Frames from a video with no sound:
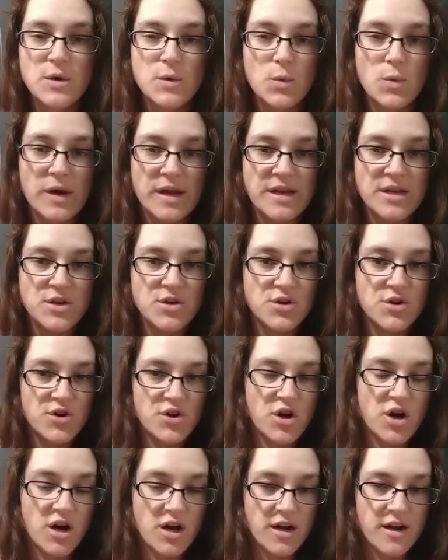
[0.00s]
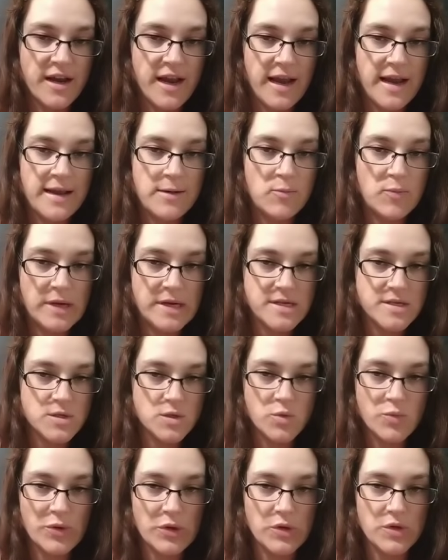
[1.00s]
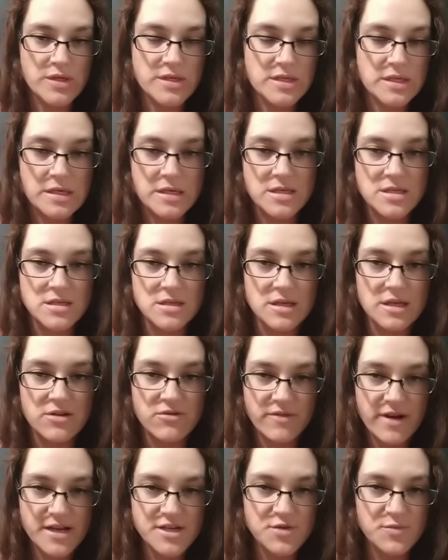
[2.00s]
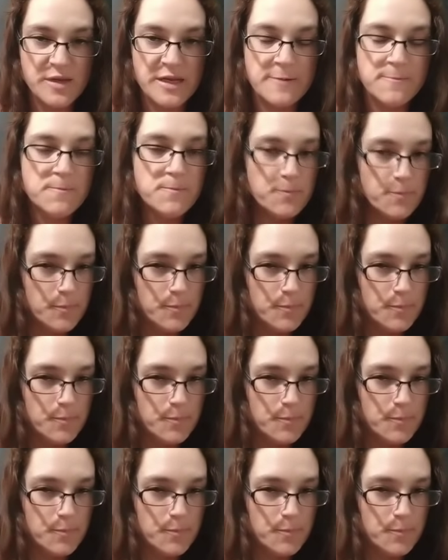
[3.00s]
when you're on a basal bolus insulin regimen,